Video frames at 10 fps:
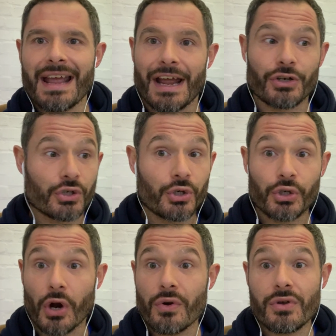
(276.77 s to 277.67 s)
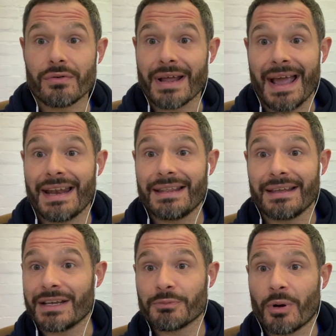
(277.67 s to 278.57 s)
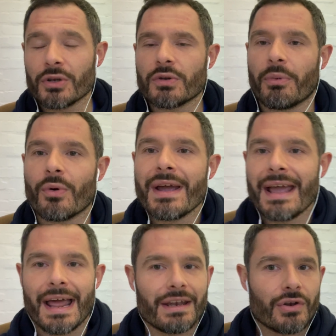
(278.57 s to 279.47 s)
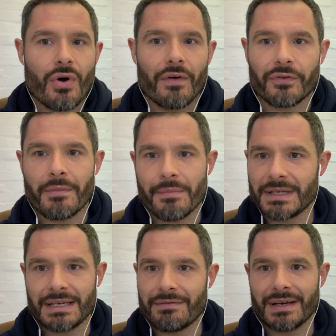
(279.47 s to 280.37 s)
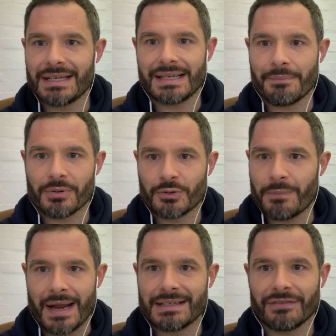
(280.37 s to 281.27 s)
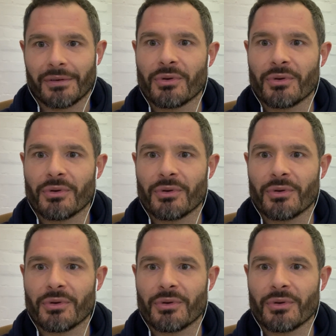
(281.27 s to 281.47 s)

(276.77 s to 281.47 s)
and just show you that anything is possible and not from a materialistic perspective.